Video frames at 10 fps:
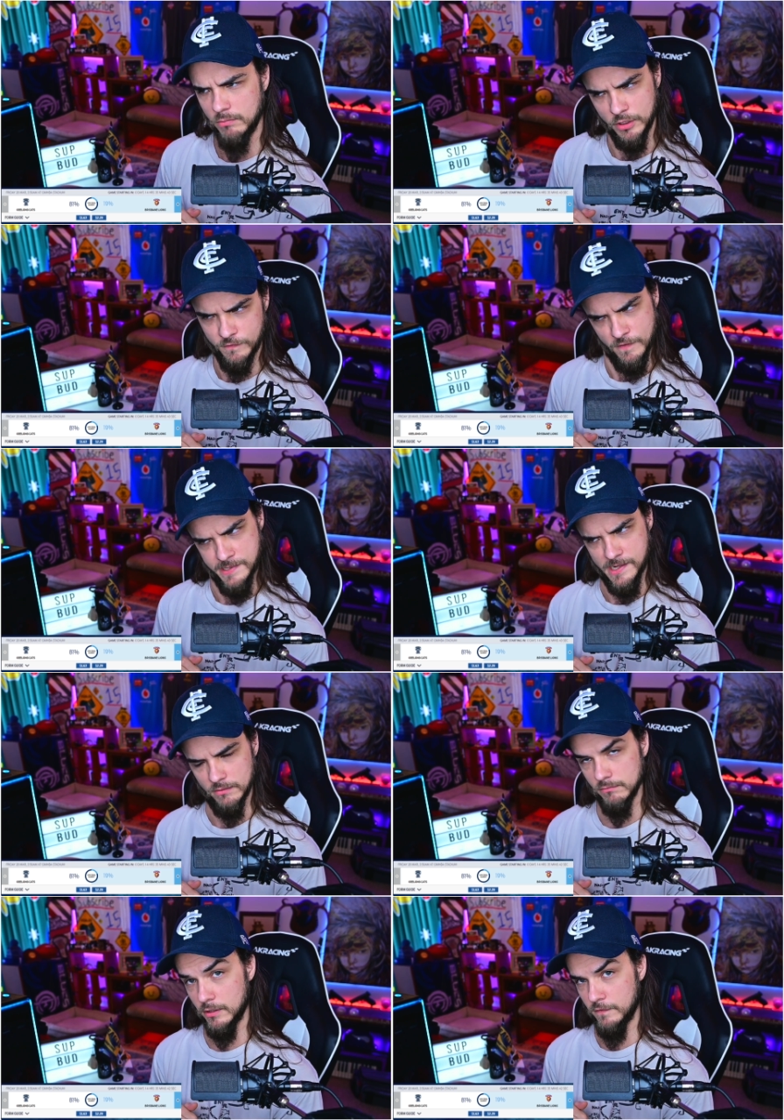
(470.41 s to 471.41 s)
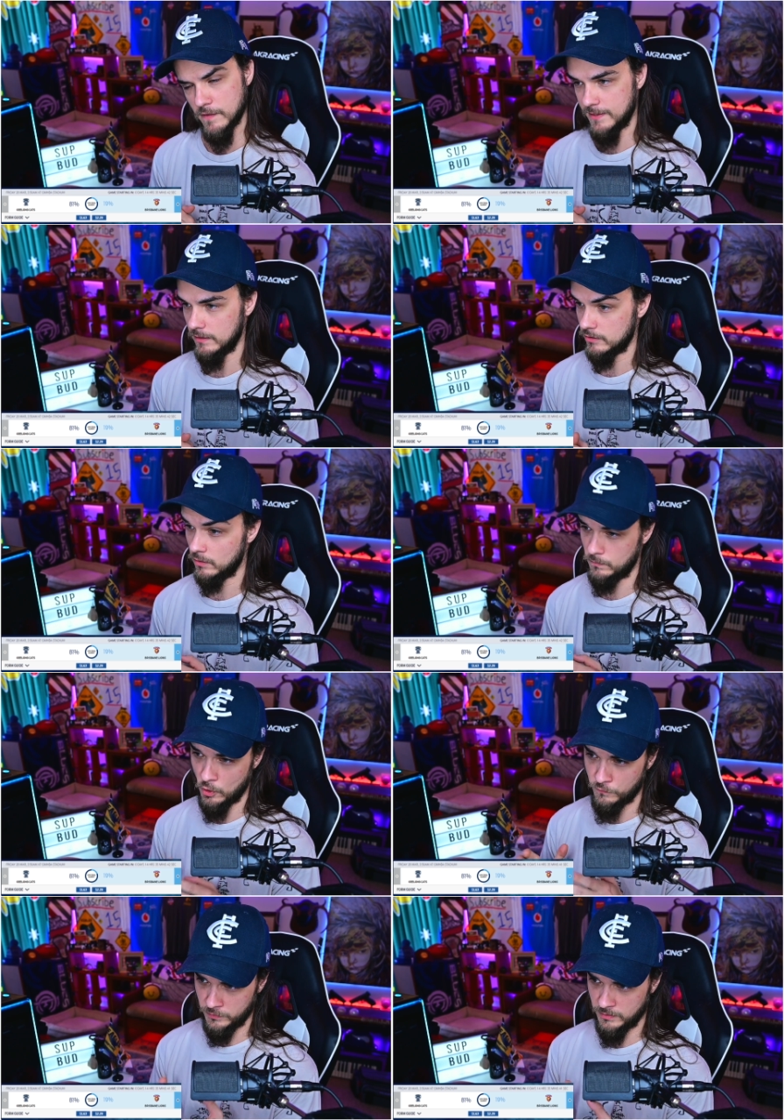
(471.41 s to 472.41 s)
We're going to find out. We're going to find out. So
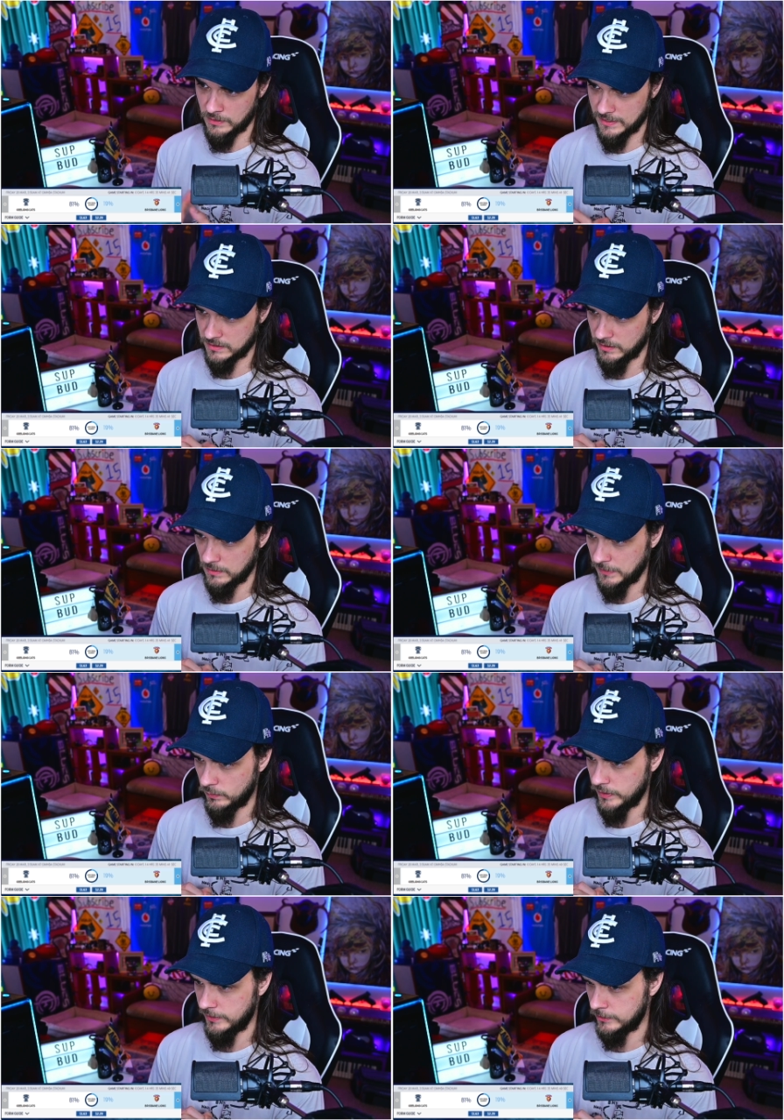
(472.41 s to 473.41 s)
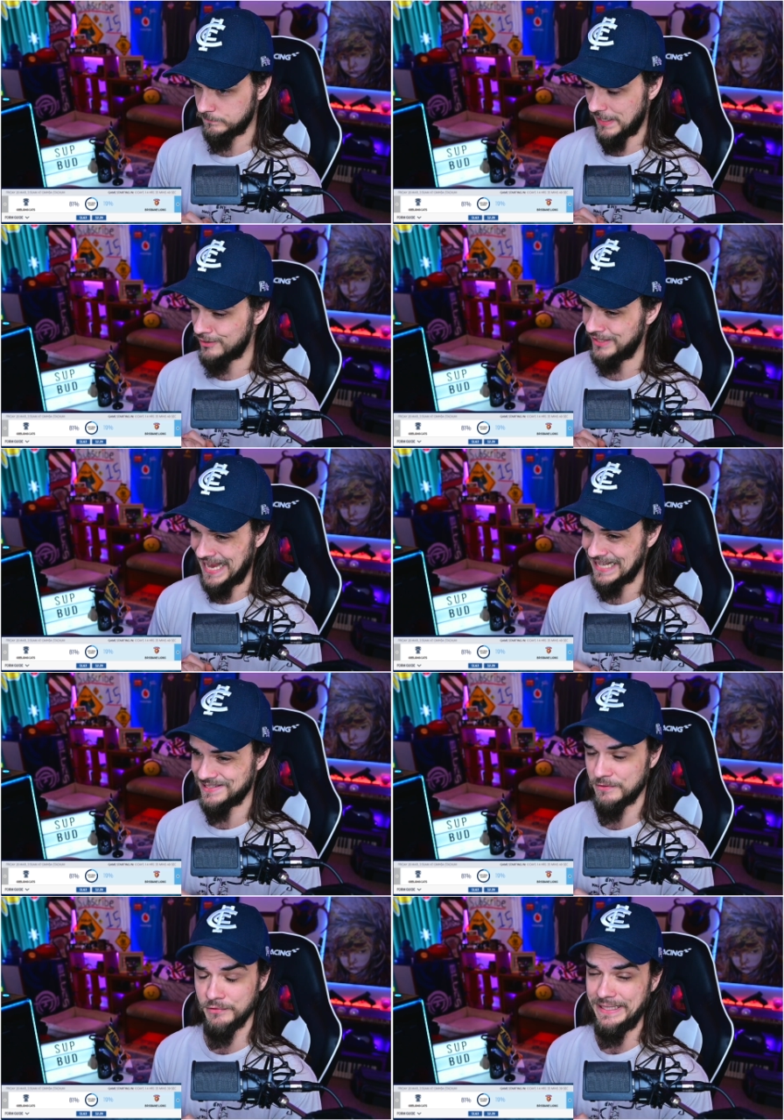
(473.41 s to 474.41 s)
hopefully the Lions can get a big win here. I know the Cats
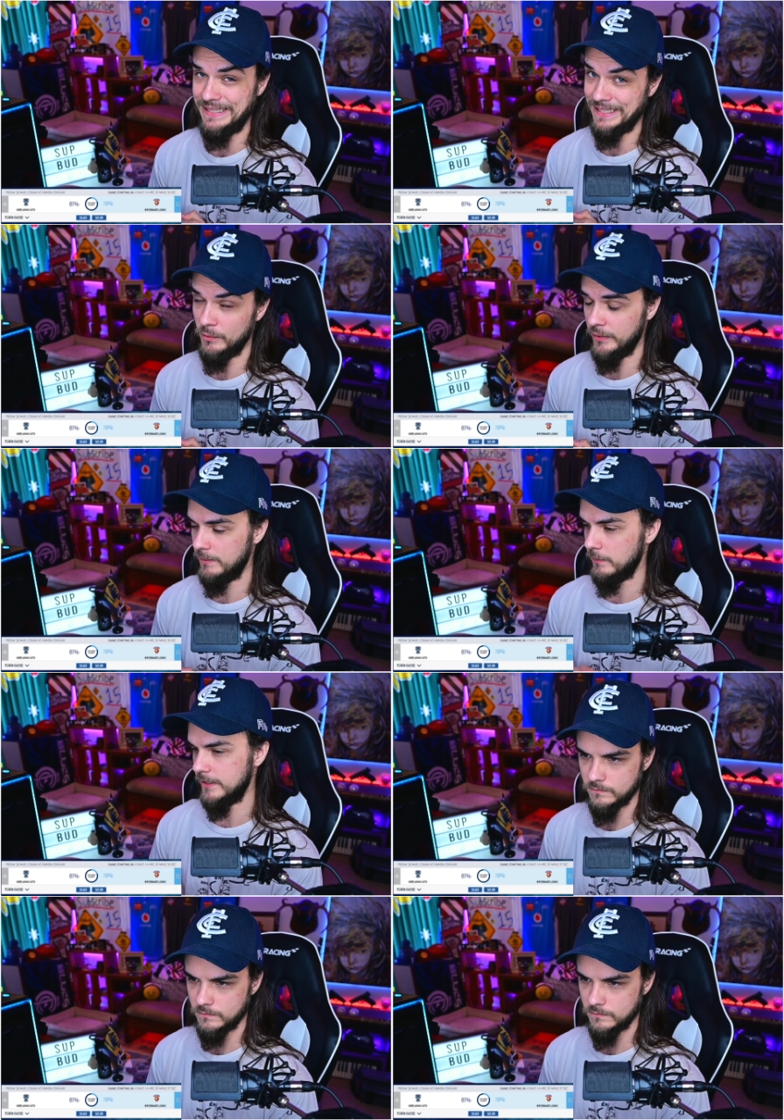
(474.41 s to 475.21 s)
definitely need a win, but